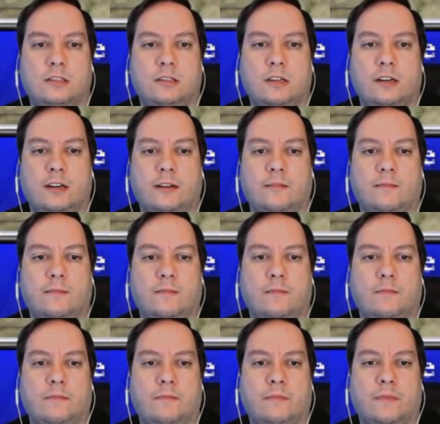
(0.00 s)
Alright.
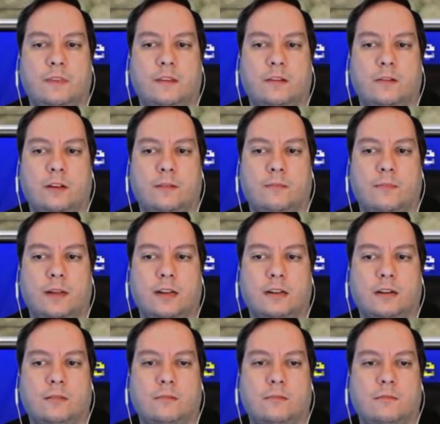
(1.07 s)
Oh wait, back
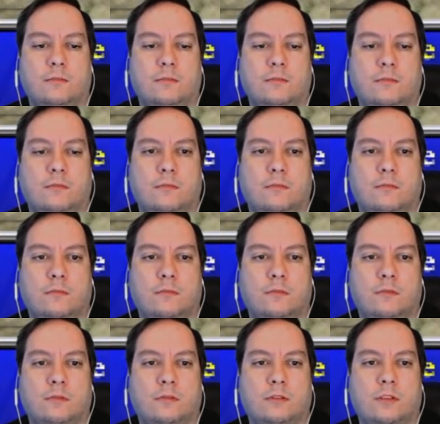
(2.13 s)
up.
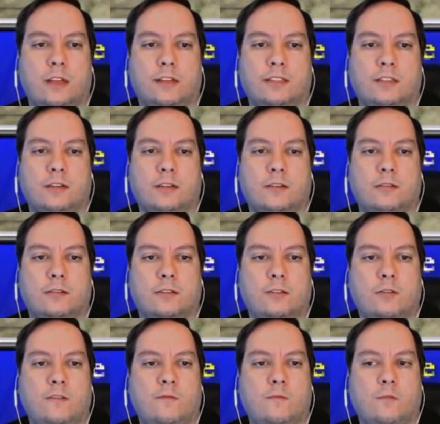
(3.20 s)
That's the
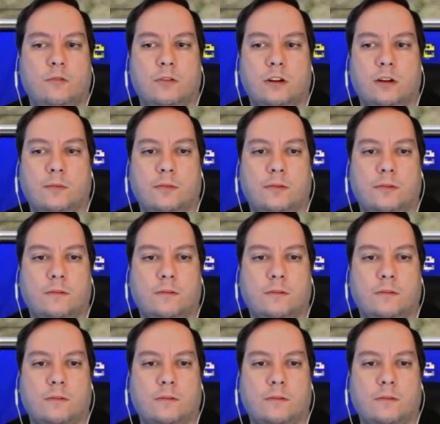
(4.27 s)
2 of them woke up.